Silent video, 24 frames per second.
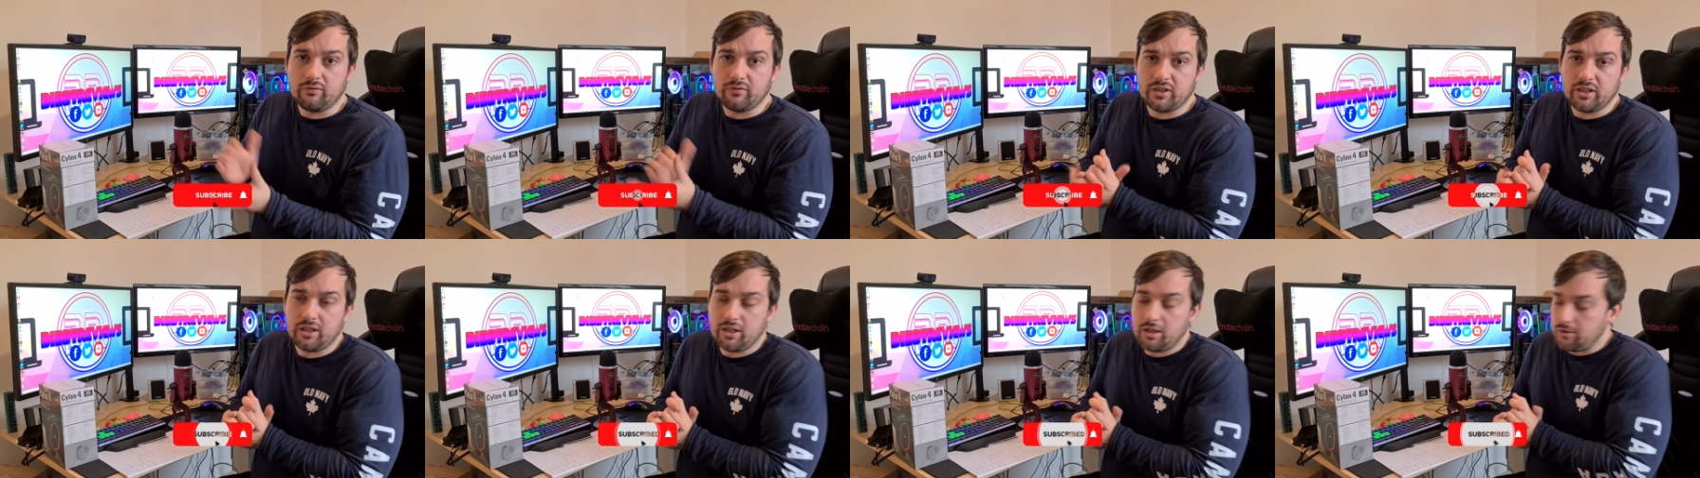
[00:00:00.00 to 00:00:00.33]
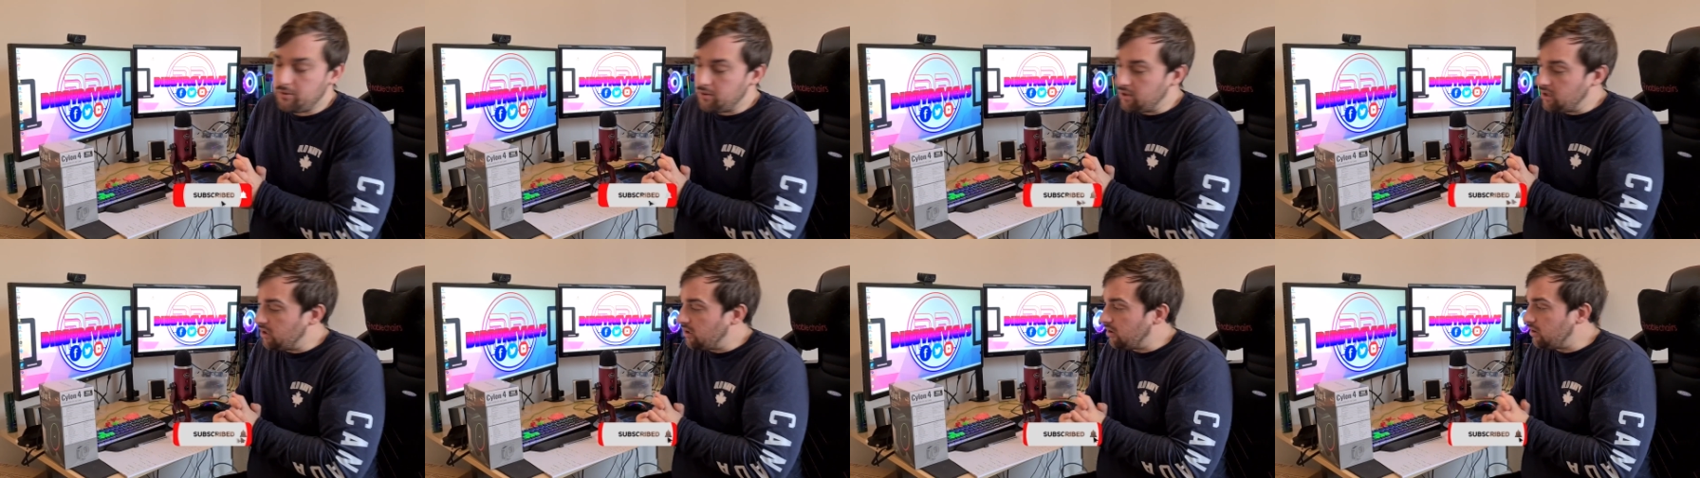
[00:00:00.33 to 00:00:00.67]

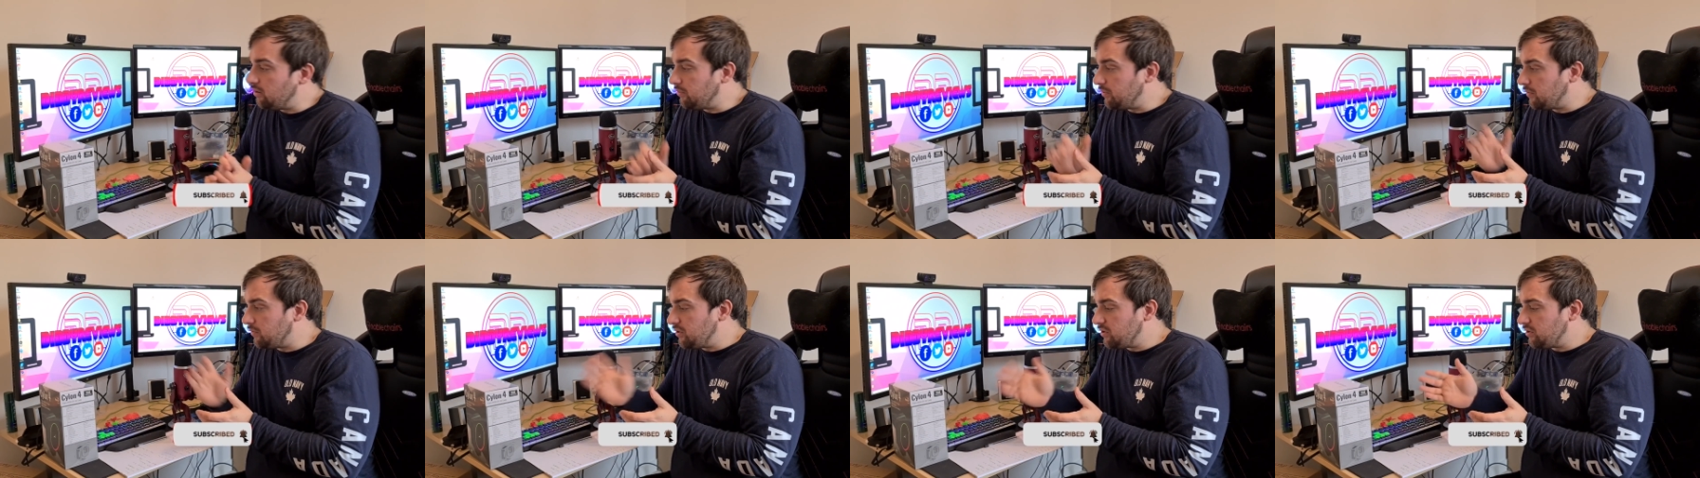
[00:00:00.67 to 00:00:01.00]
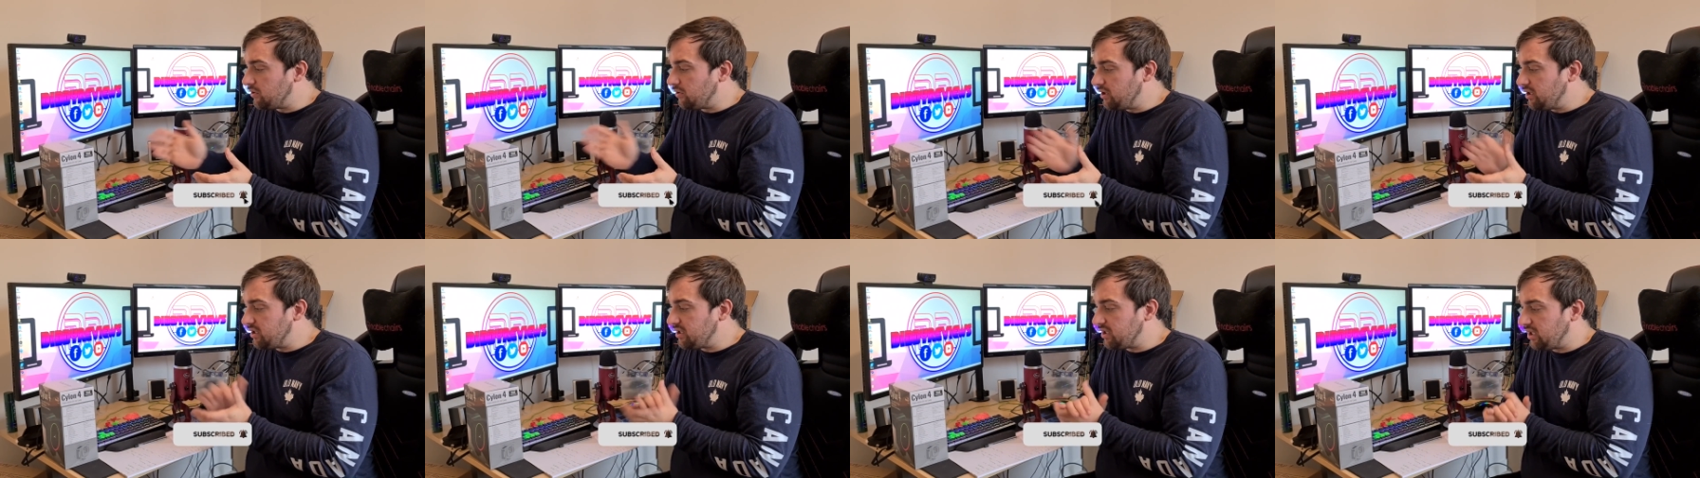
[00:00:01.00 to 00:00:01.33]
video. I hope you
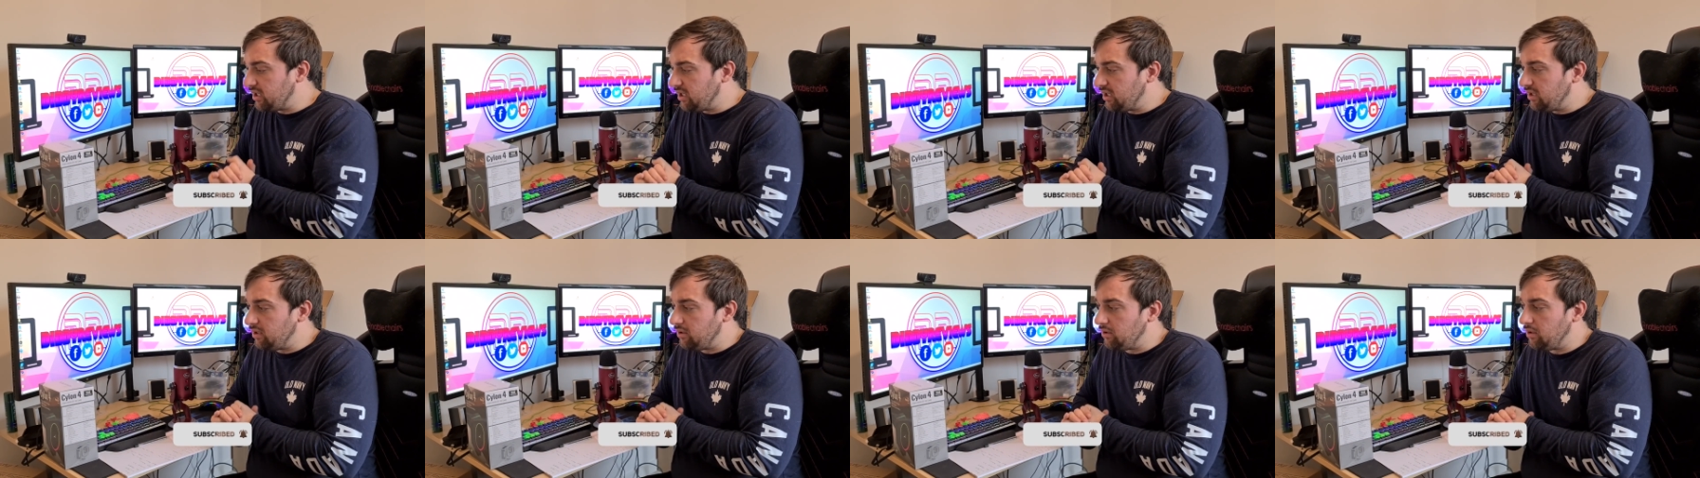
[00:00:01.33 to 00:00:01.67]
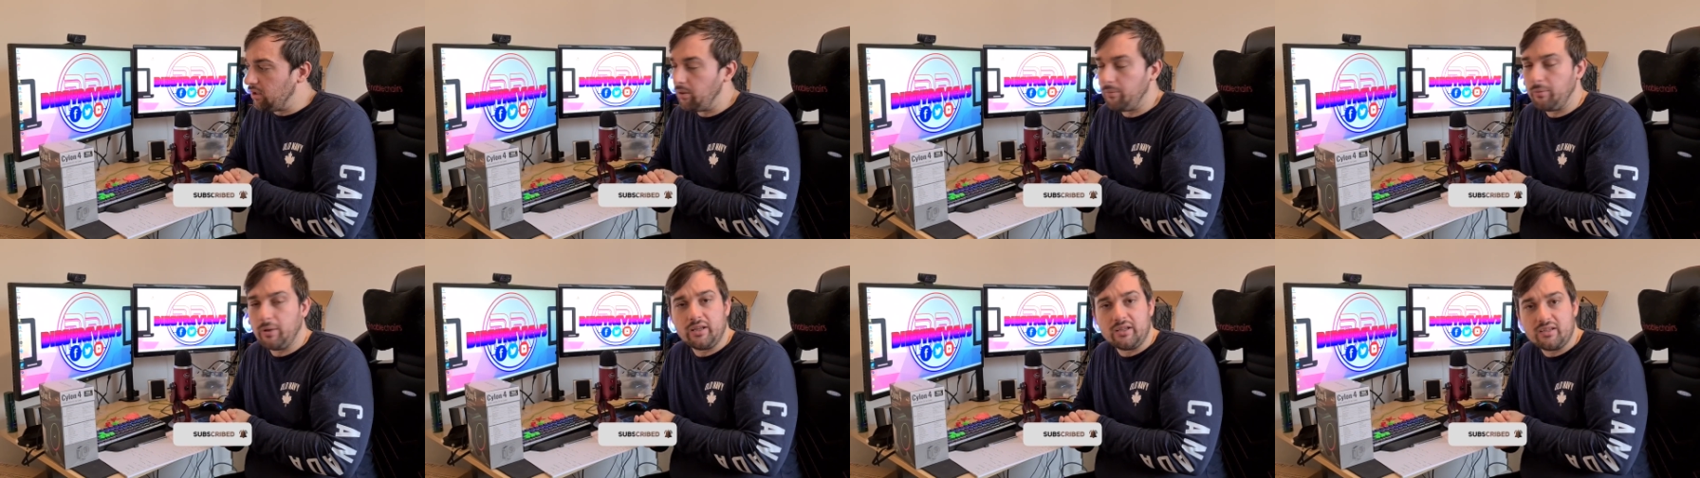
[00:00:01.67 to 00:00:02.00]
enjoyed seeing
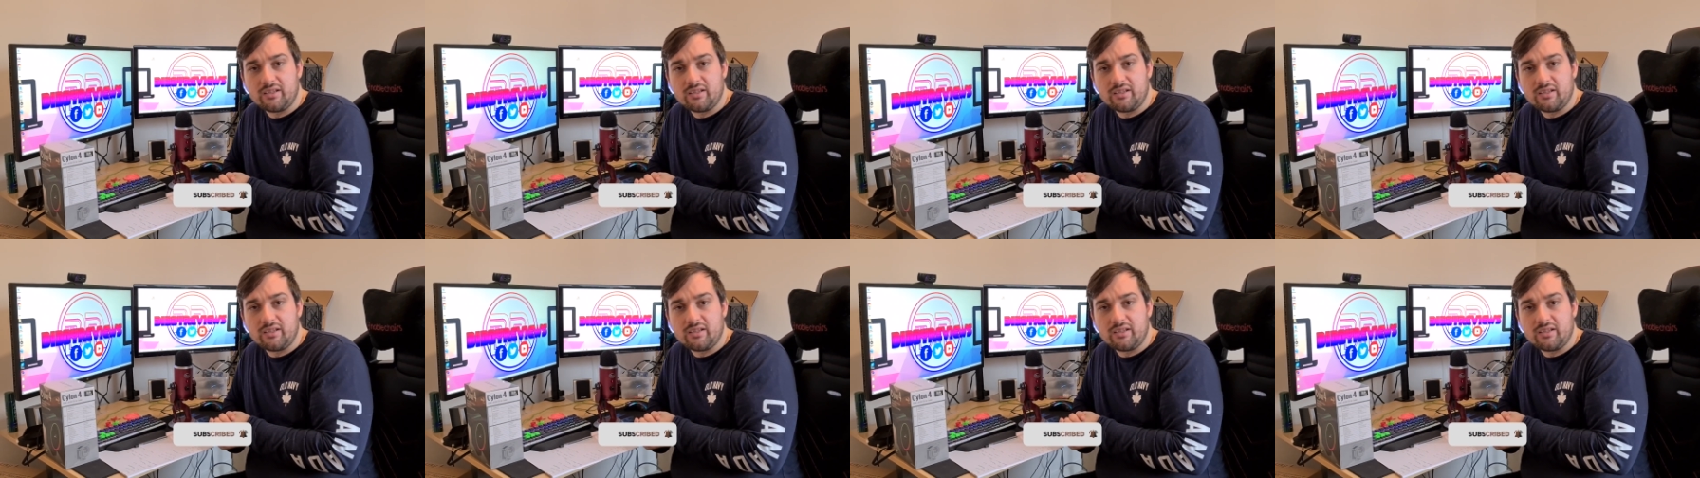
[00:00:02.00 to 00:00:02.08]
about the